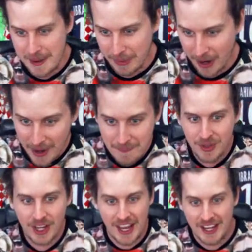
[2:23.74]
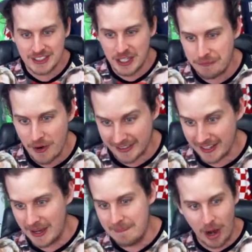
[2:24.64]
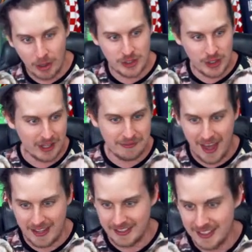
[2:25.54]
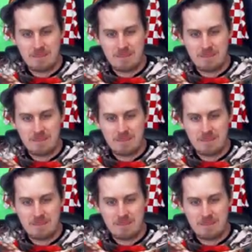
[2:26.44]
Ibra, it is a freaking emotional event.